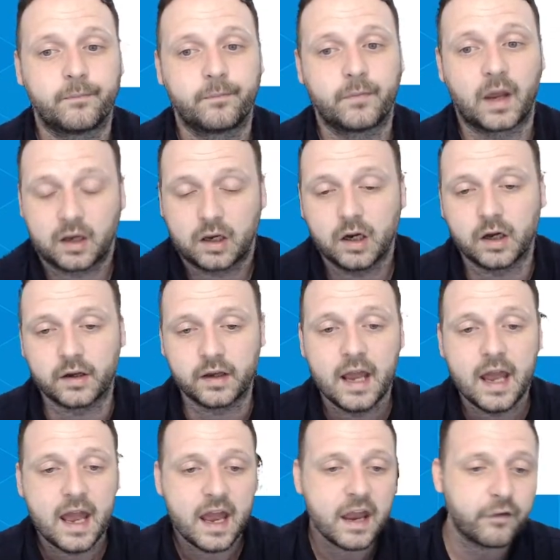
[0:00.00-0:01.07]
I could.
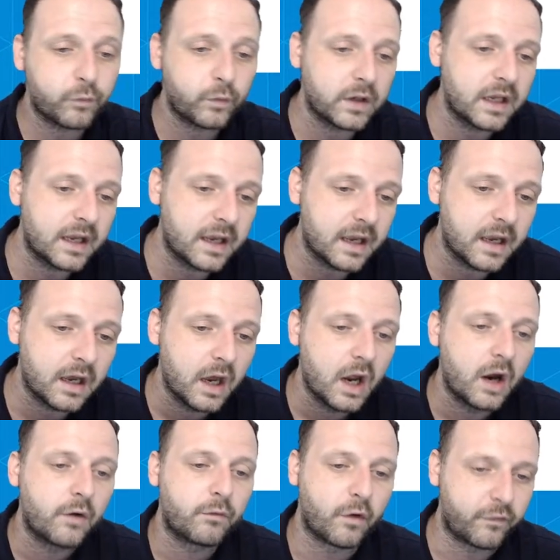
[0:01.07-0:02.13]
If we hear
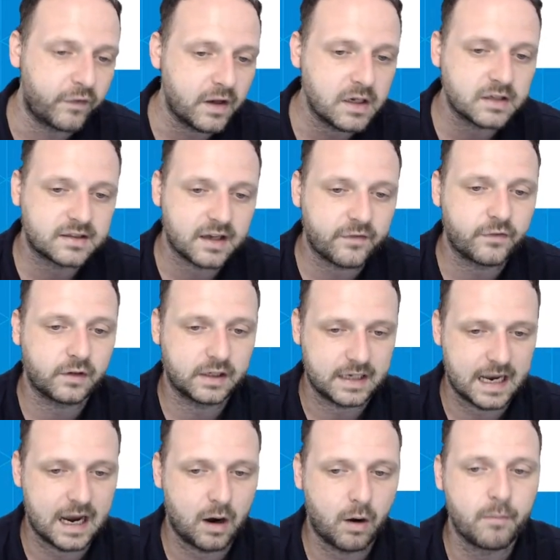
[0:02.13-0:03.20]
Rafinha's definitely
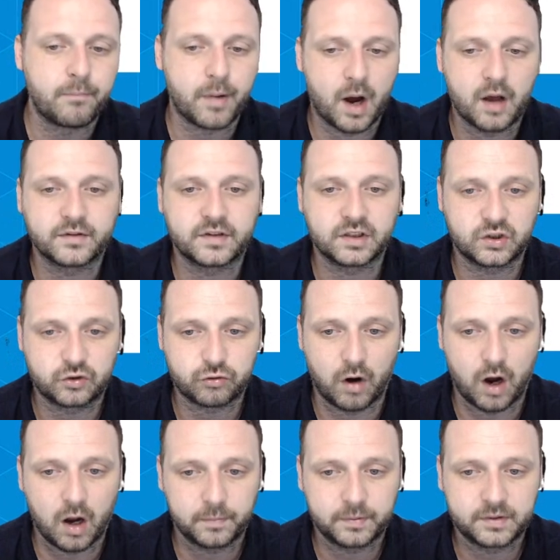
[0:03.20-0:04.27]
out and Barnes is
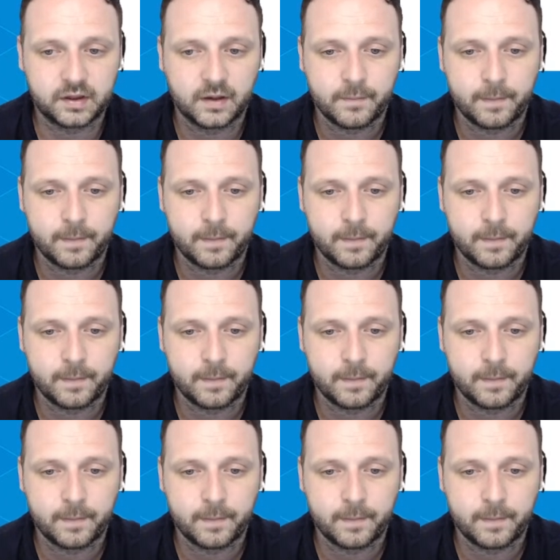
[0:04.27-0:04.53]
dropped,